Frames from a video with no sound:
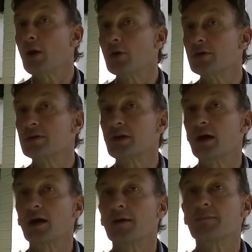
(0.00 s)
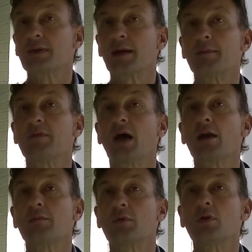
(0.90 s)
boats um, become
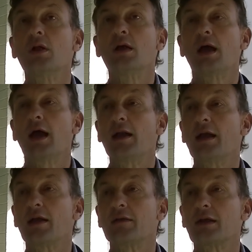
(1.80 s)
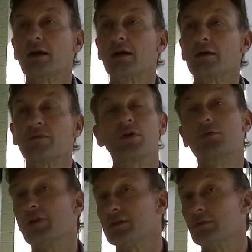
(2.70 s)
available and at uh, very
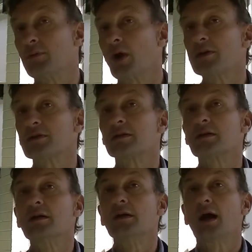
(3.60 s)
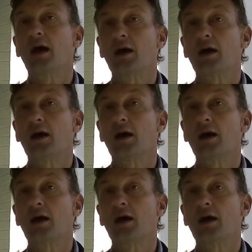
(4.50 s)
reasonable prices.